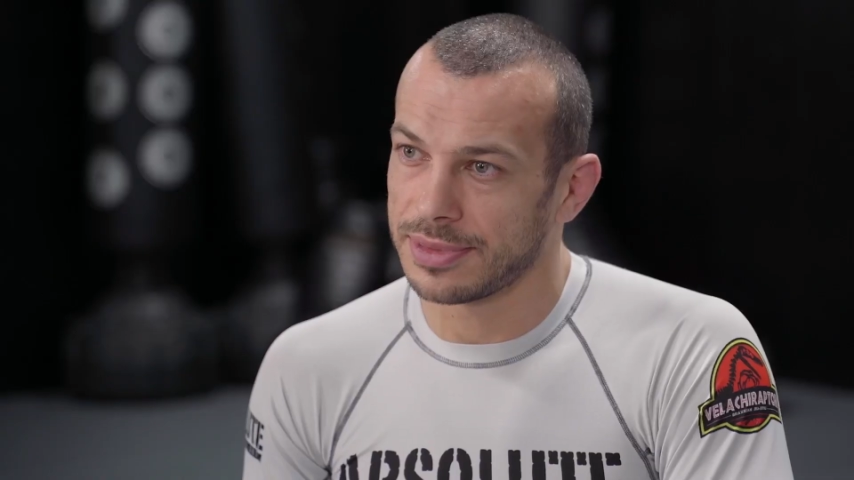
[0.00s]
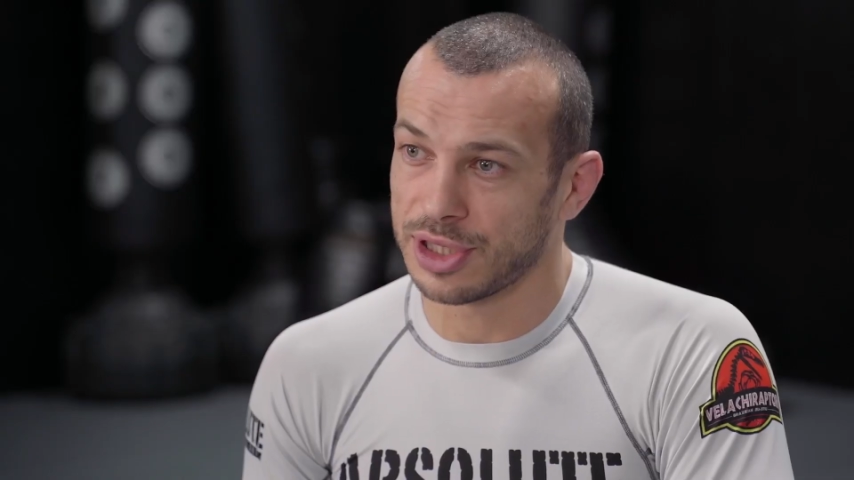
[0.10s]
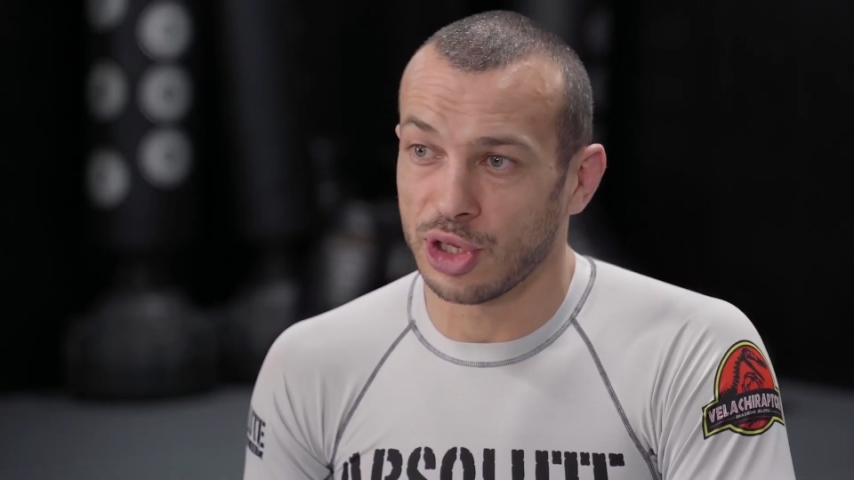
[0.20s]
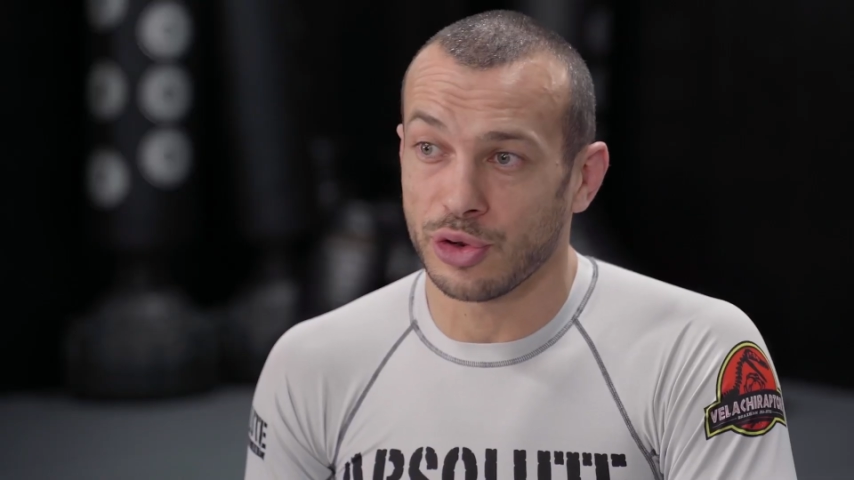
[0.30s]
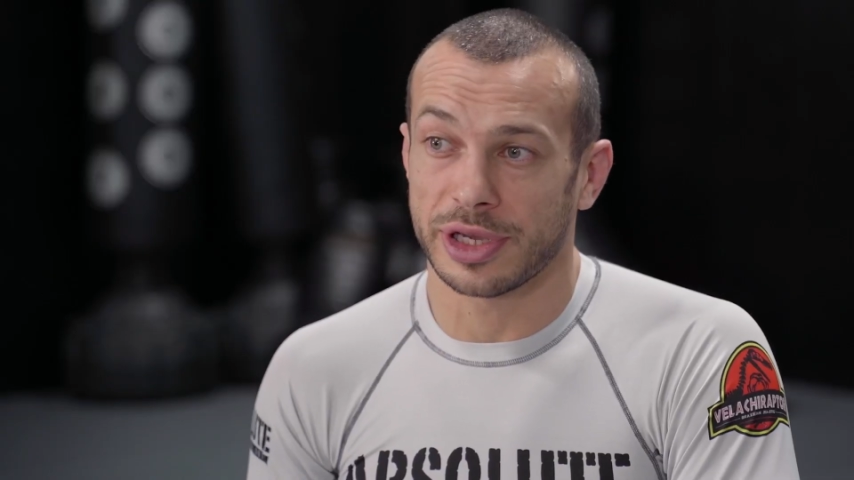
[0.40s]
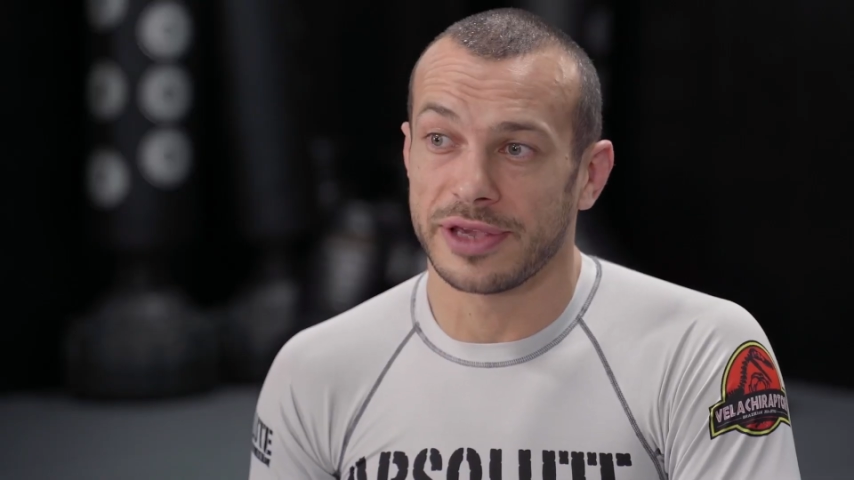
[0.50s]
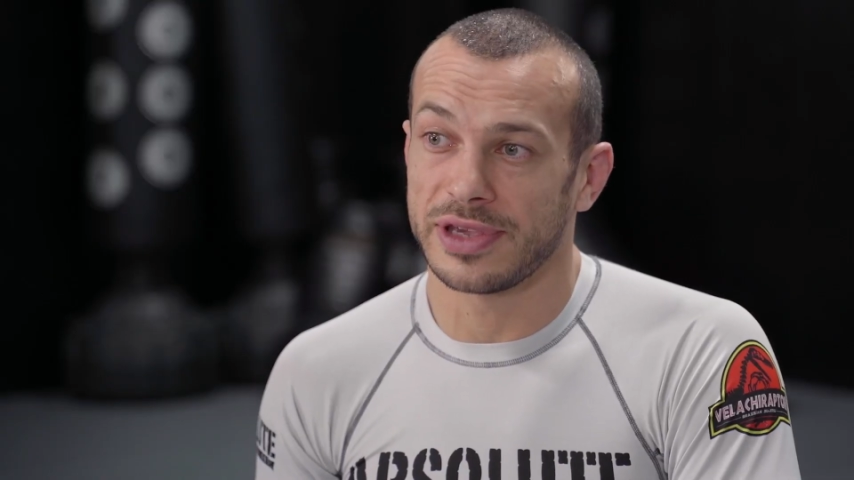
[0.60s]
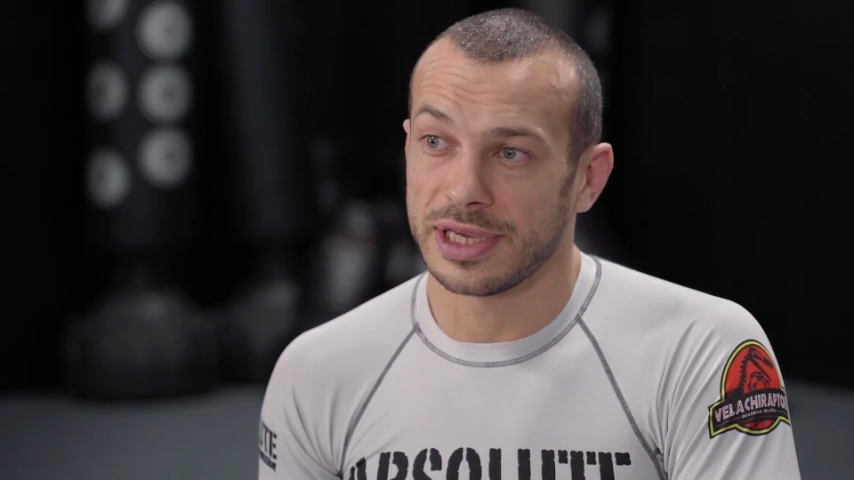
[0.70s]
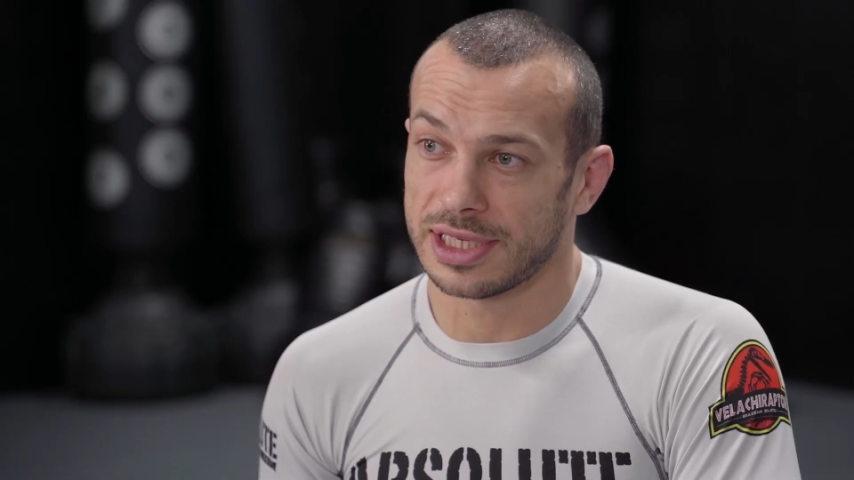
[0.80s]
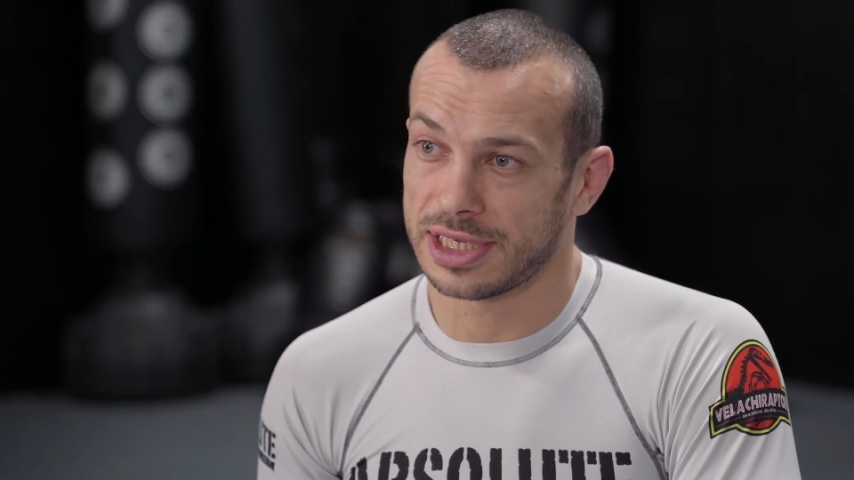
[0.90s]
so they're not
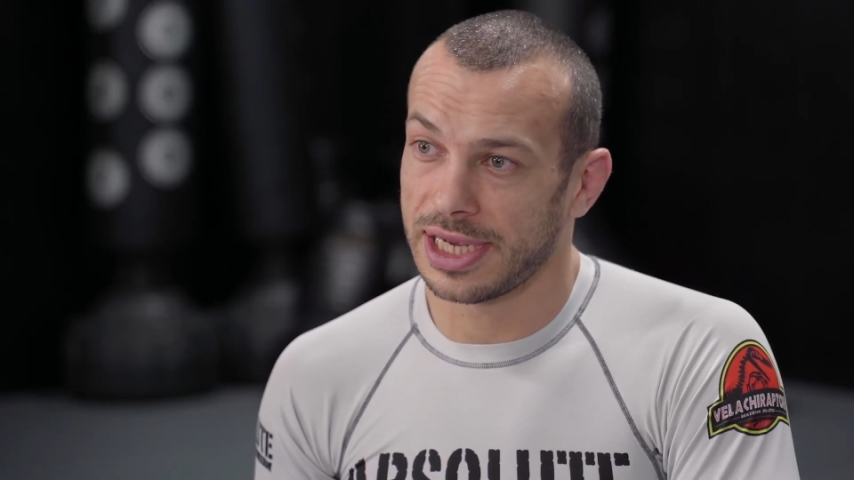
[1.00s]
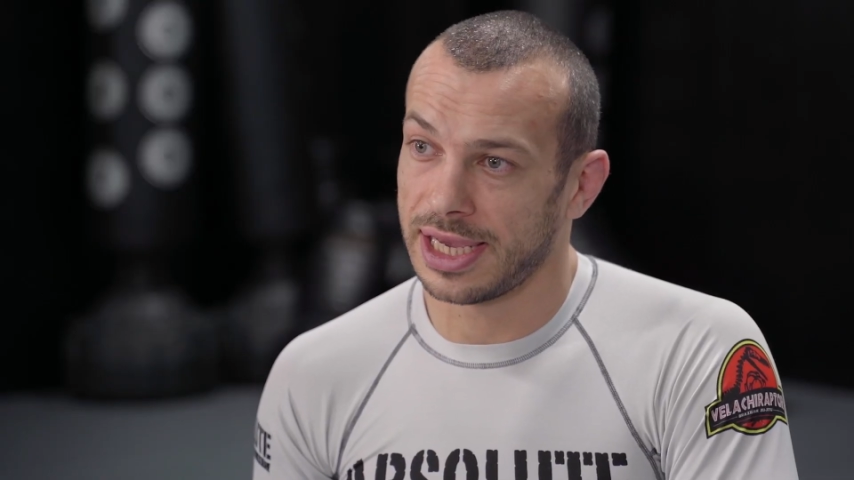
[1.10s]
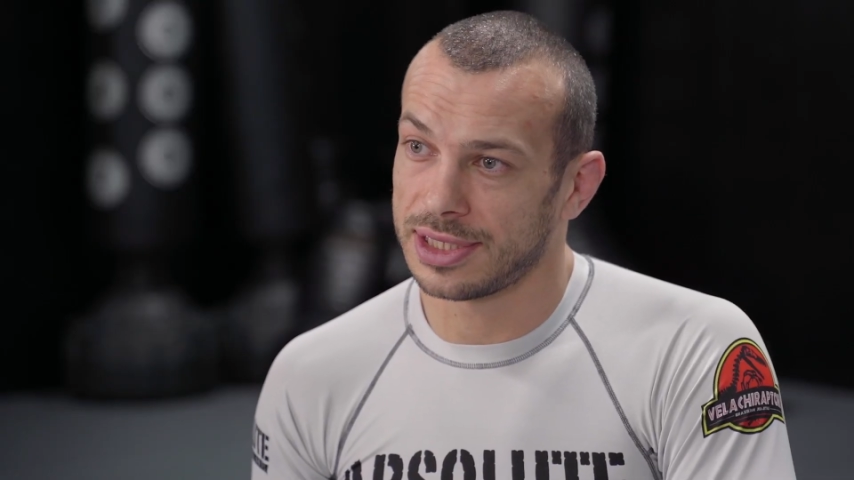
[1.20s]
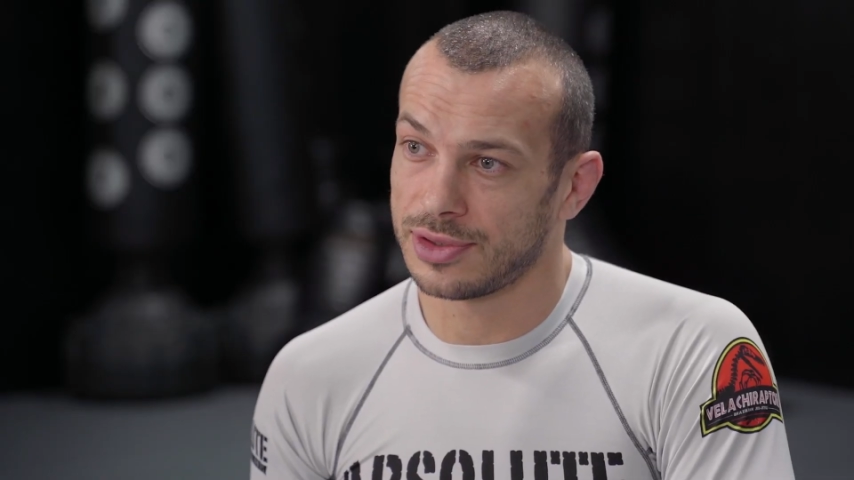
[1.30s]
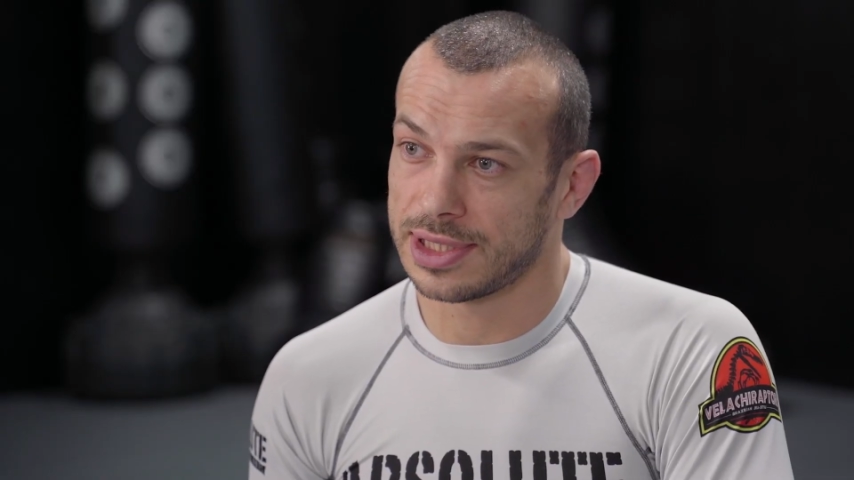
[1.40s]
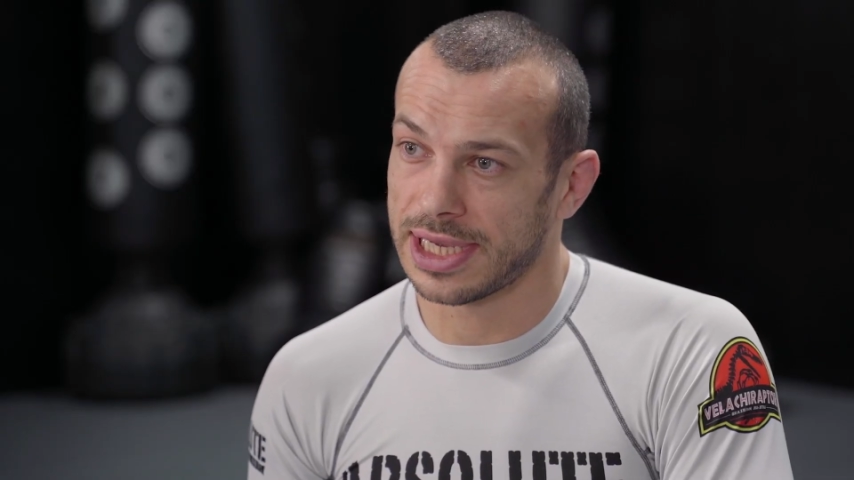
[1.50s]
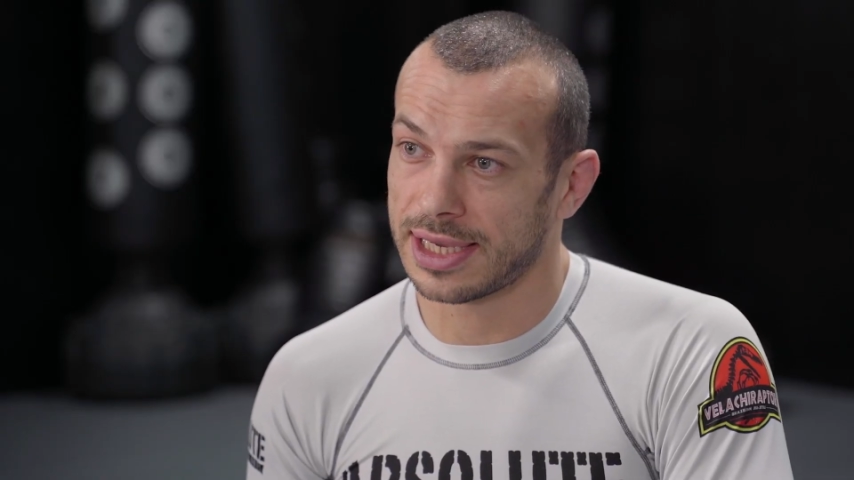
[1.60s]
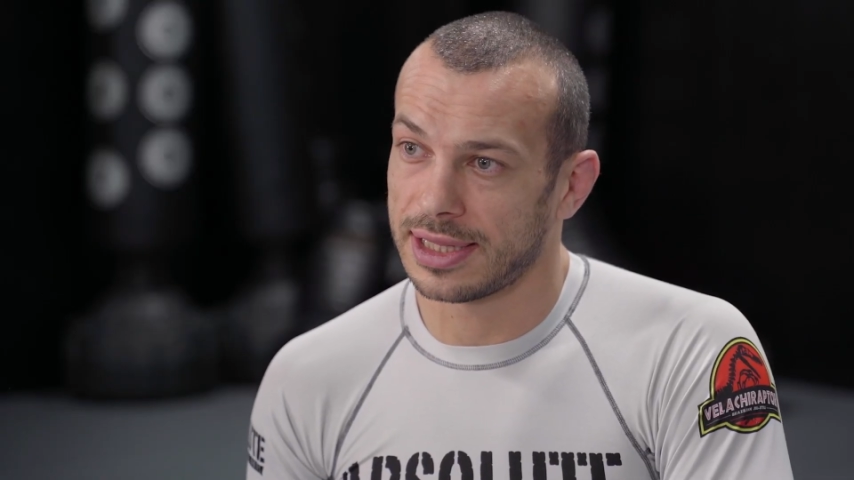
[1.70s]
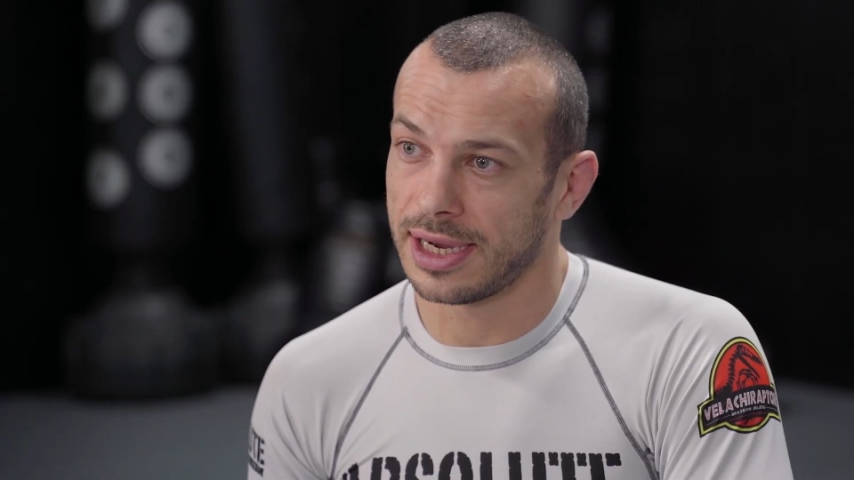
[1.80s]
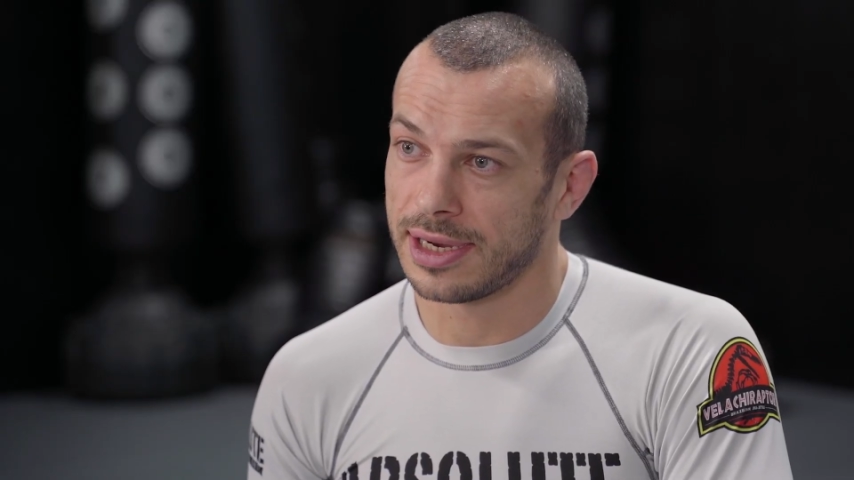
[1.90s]
giving us a chance to attack
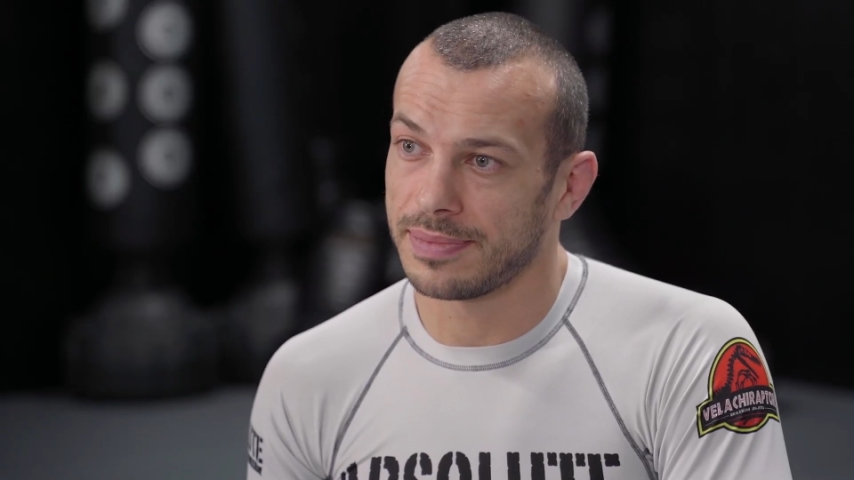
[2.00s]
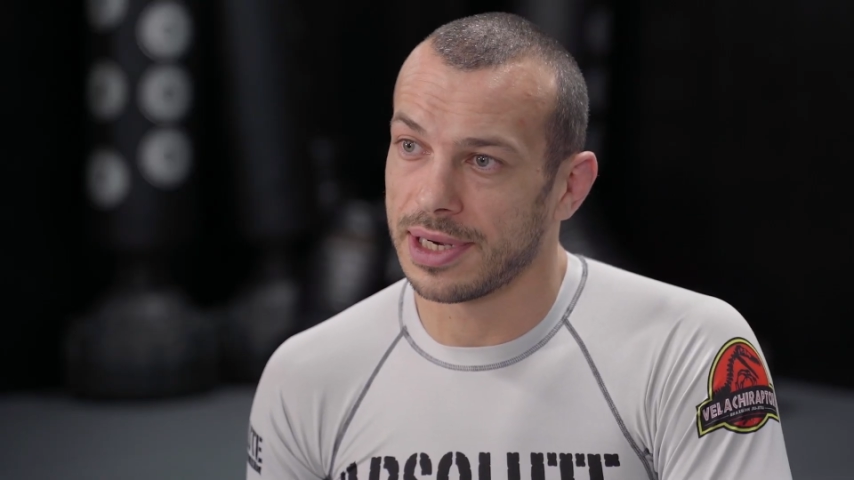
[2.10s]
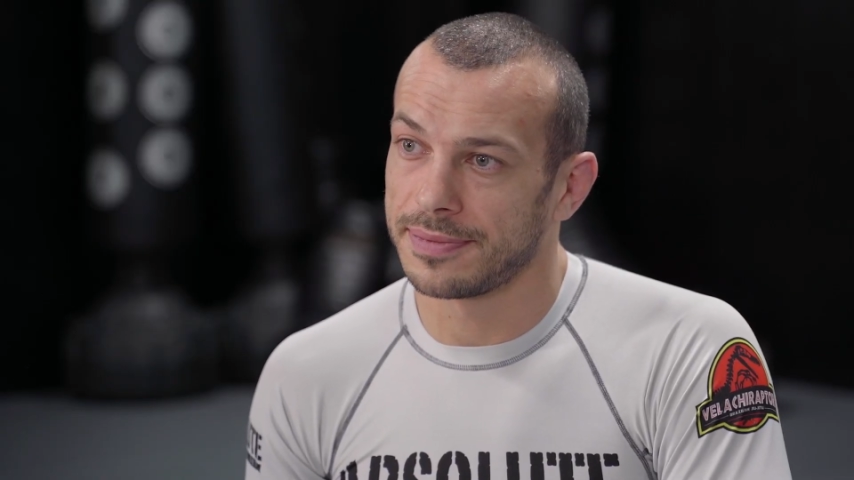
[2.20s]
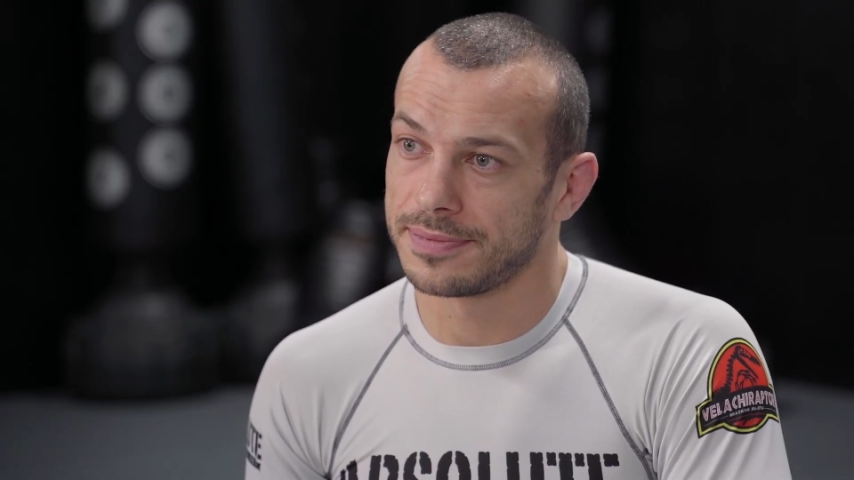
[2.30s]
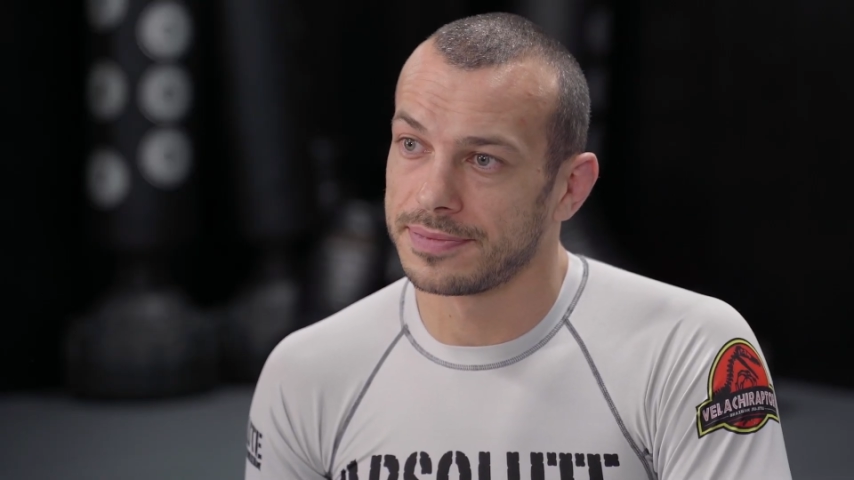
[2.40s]
the armbar.